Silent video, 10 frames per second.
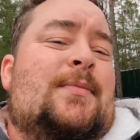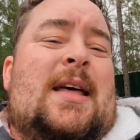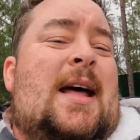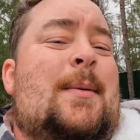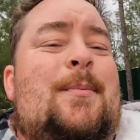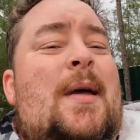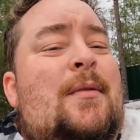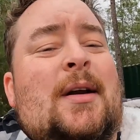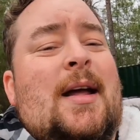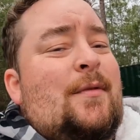and I'm
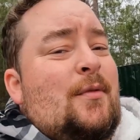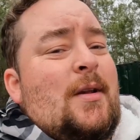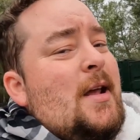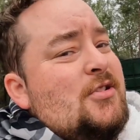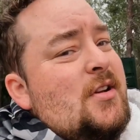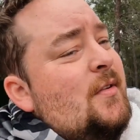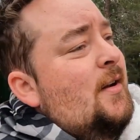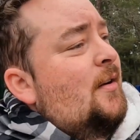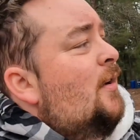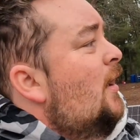never gonna have to run that
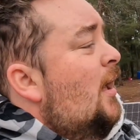generator